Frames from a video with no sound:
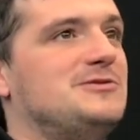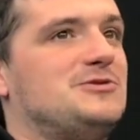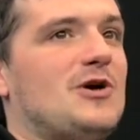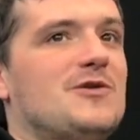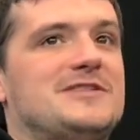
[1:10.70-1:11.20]

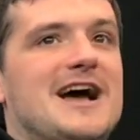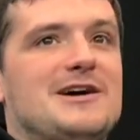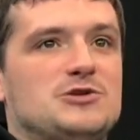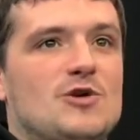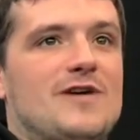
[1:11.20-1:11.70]
drove
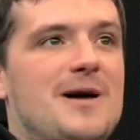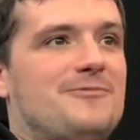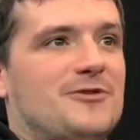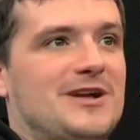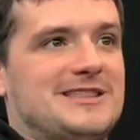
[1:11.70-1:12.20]
down drove
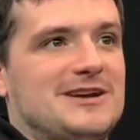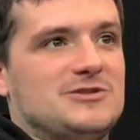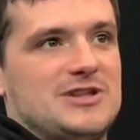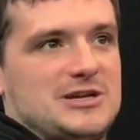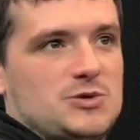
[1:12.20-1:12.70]
up for like their
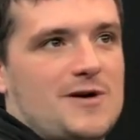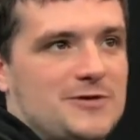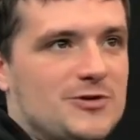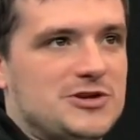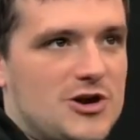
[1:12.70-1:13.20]
like 12
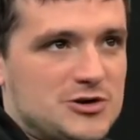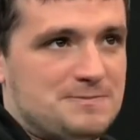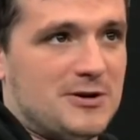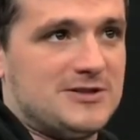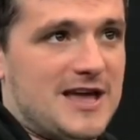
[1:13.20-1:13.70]
year old daughter's
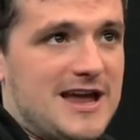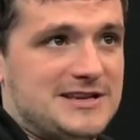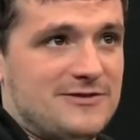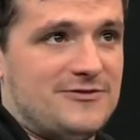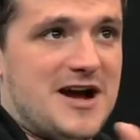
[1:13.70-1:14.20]
birthday
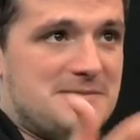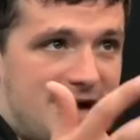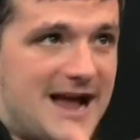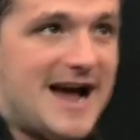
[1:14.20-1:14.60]
to find my